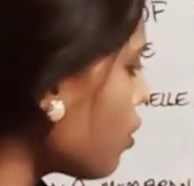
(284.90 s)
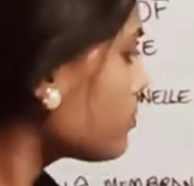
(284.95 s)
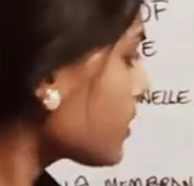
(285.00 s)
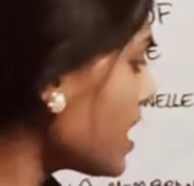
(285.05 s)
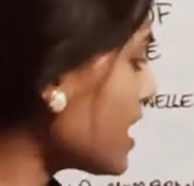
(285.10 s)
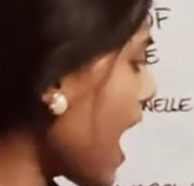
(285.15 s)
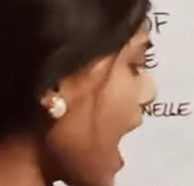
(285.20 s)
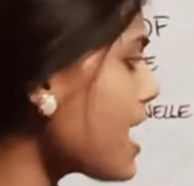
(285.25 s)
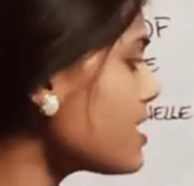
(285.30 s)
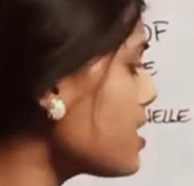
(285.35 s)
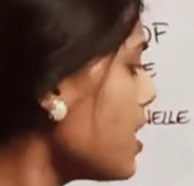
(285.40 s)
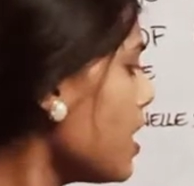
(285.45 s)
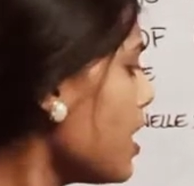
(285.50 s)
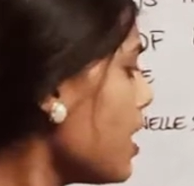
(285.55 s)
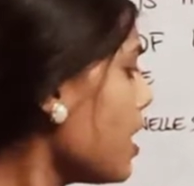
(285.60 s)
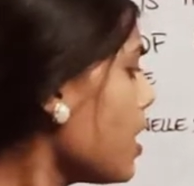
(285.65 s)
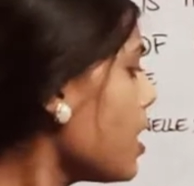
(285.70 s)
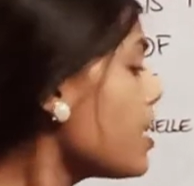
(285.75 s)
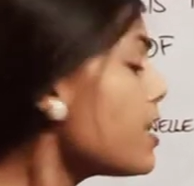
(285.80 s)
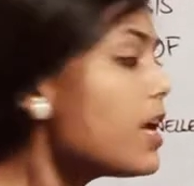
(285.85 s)
has
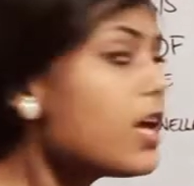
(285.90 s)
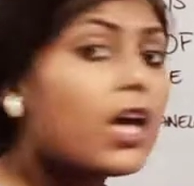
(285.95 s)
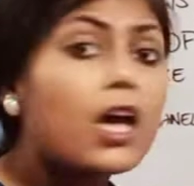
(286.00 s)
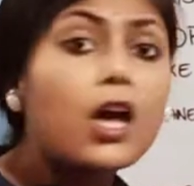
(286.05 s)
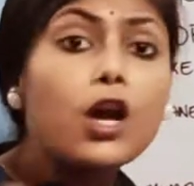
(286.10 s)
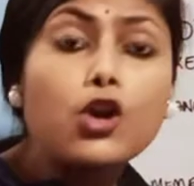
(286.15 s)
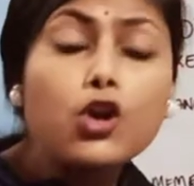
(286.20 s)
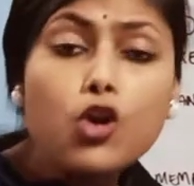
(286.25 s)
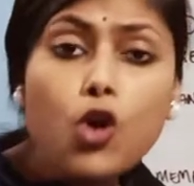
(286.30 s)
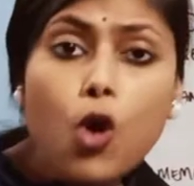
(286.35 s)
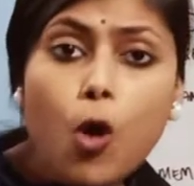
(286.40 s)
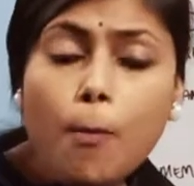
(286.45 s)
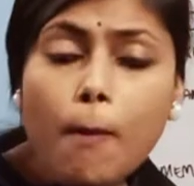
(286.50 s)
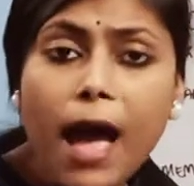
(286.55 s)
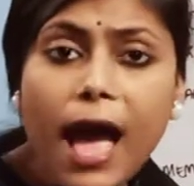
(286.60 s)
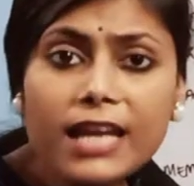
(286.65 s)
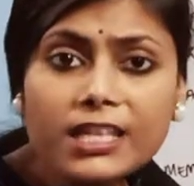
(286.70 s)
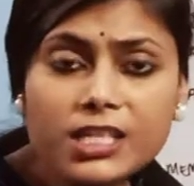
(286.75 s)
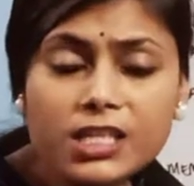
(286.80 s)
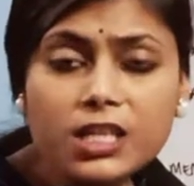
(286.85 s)

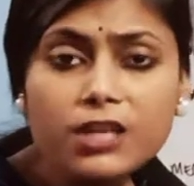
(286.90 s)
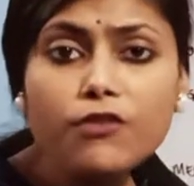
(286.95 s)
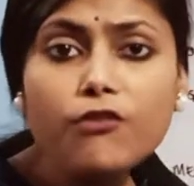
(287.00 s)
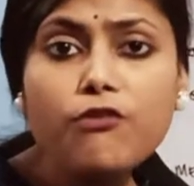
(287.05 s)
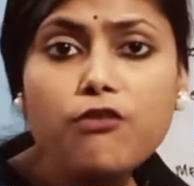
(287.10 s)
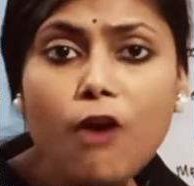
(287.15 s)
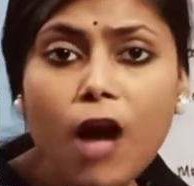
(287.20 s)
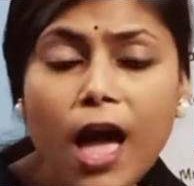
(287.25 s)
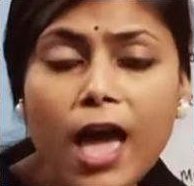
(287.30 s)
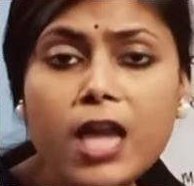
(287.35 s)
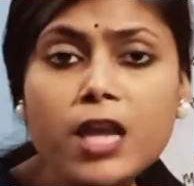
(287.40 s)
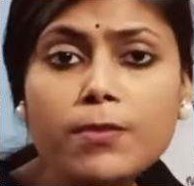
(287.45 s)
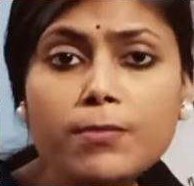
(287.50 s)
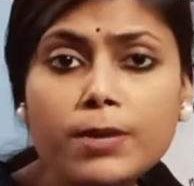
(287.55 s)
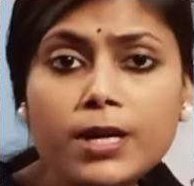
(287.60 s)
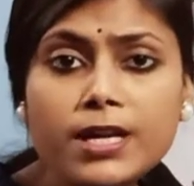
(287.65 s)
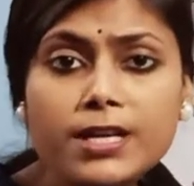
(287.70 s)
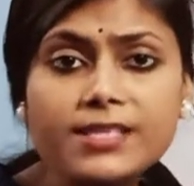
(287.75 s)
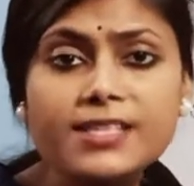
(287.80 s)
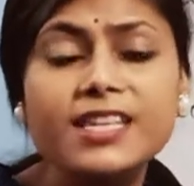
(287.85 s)
chromatin
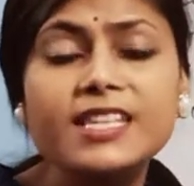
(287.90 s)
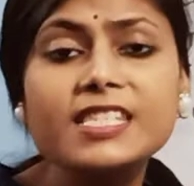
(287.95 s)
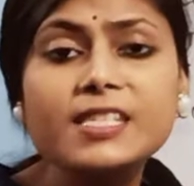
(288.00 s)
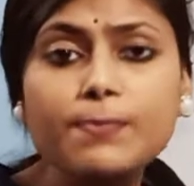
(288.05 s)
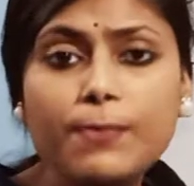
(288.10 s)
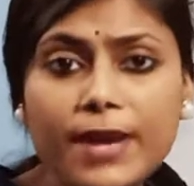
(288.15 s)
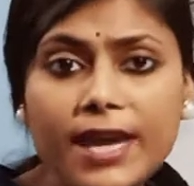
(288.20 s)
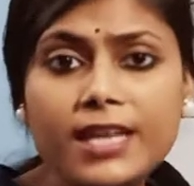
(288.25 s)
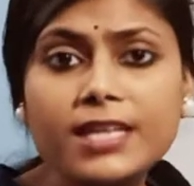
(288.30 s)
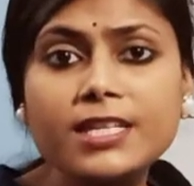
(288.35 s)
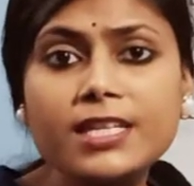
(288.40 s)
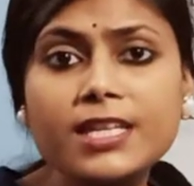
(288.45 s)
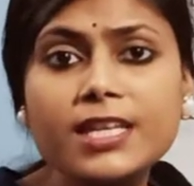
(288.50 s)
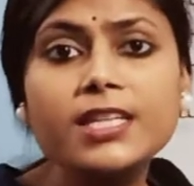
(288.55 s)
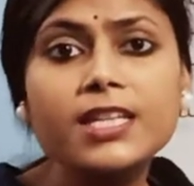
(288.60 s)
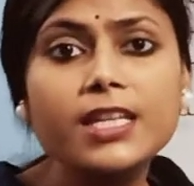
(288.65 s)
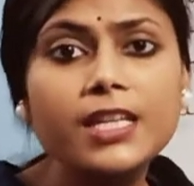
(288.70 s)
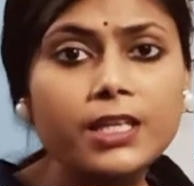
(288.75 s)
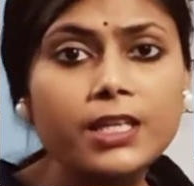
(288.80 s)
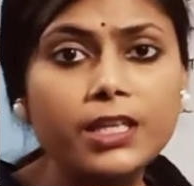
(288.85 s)
fiber suspended
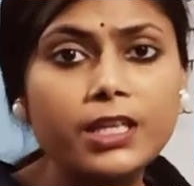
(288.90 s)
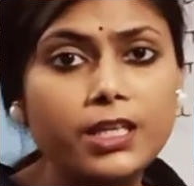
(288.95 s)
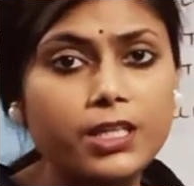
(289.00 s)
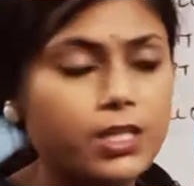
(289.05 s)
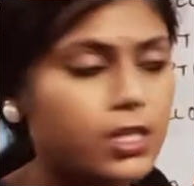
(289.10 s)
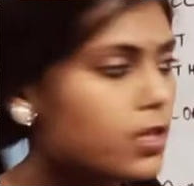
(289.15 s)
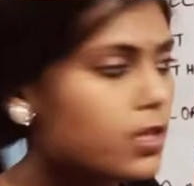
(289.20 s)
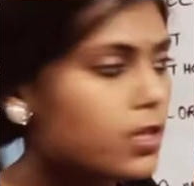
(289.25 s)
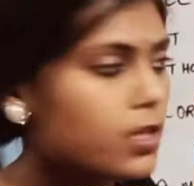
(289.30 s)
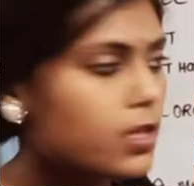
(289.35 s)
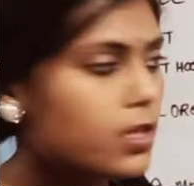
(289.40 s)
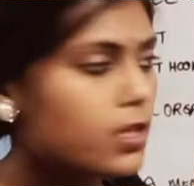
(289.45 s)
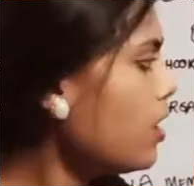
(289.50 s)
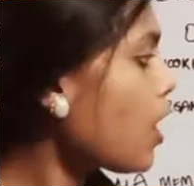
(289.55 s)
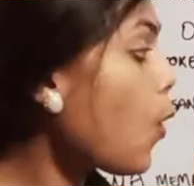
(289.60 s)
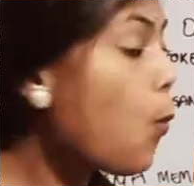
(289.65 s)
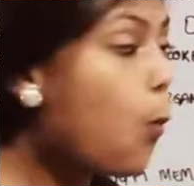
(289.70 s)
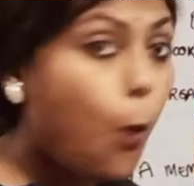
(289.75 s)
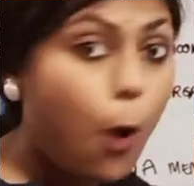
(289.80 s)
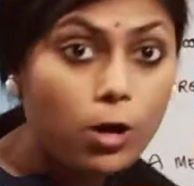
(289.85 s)
in it.
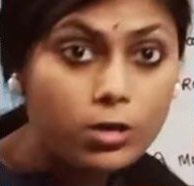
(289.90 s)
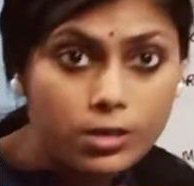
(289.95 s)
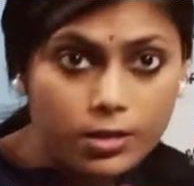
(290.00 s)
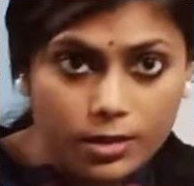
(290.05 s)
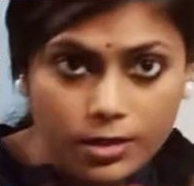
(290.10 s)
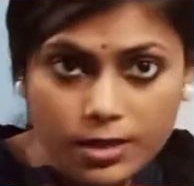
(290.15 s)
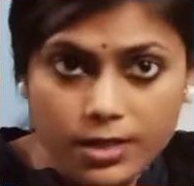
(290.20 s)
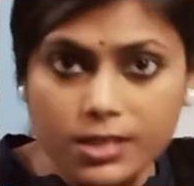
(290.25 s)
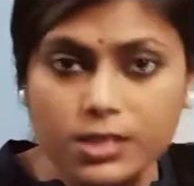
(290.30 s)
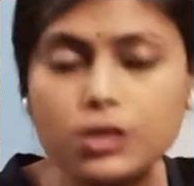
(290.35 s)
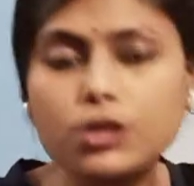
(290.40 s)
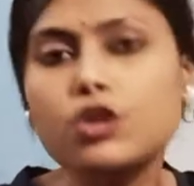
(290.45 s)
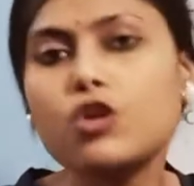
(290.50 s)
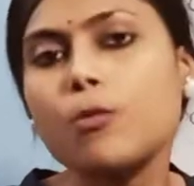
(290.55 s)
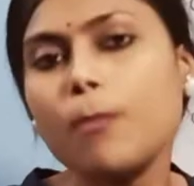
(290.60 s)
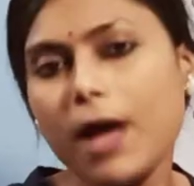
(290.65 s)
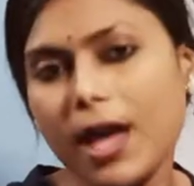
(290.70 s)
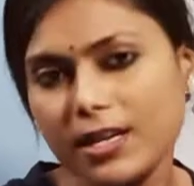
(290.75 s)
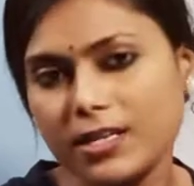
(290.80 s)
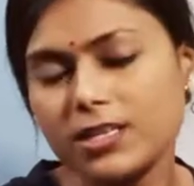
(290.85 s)
What is
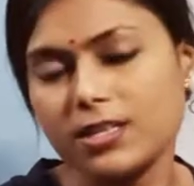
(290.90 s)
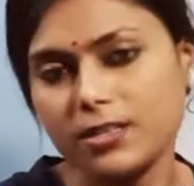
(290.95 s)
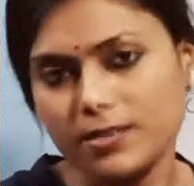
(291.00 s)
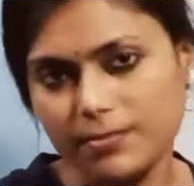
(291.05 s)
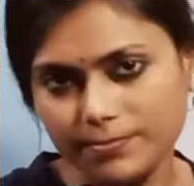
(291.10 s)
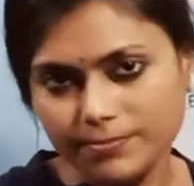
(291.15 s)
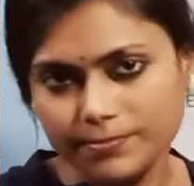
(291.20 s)
chromatin?